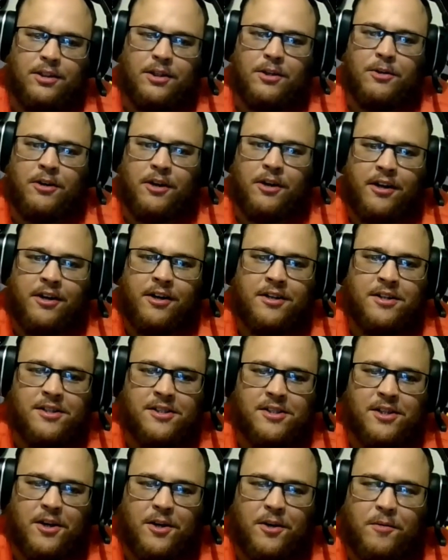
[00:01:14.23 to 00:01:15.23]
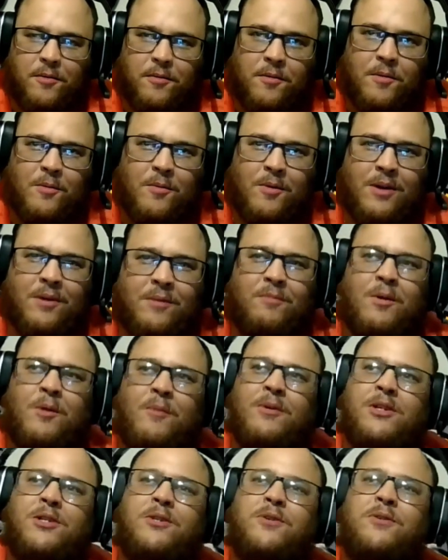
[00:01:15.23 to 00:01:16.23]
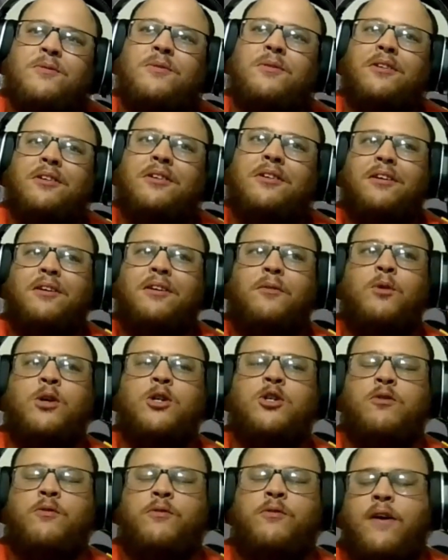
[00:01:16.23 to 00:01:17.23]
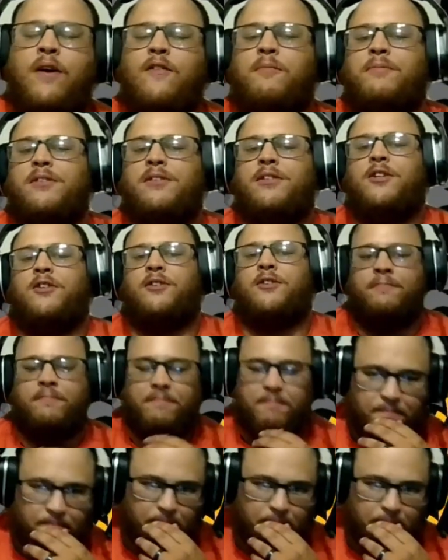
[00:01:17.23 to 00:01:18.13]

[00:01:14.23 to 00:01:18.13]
Okay. So what's your favorite position?